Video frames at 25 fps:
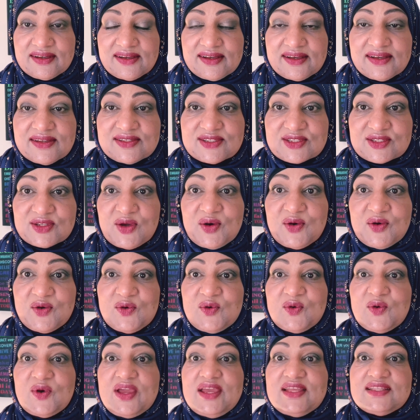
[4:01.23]

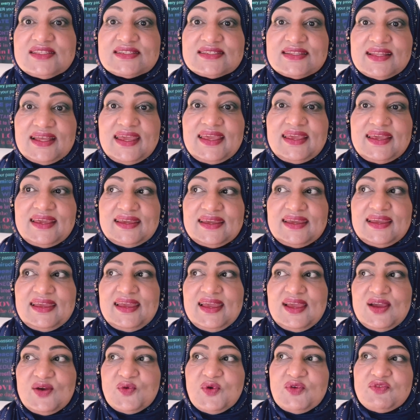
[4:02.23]
So it's like
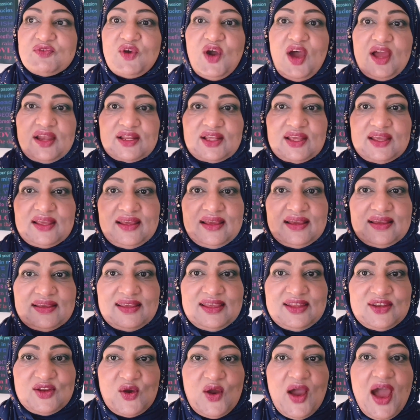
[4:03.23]
we've got,
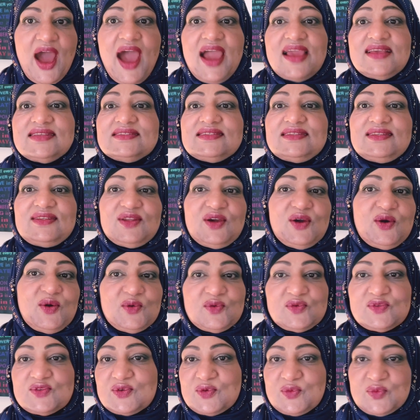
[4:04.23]
highs and
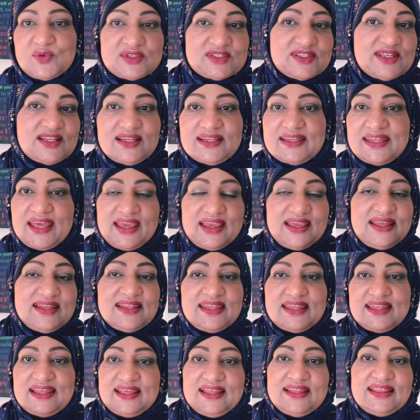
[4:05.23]
lows. So we're still
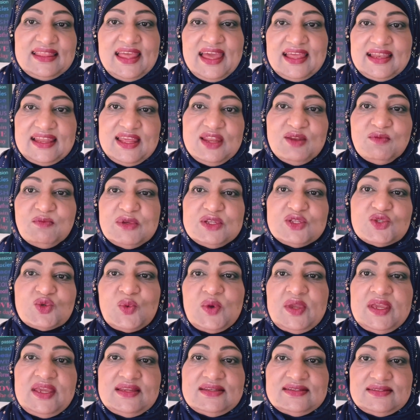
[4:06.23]
in that in
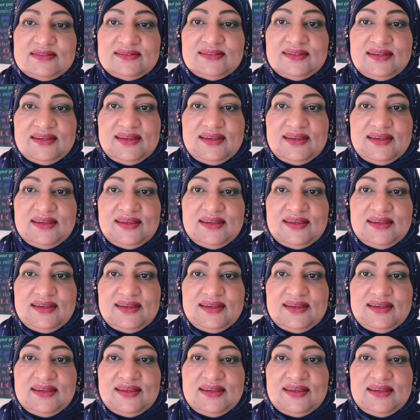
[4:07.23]
between.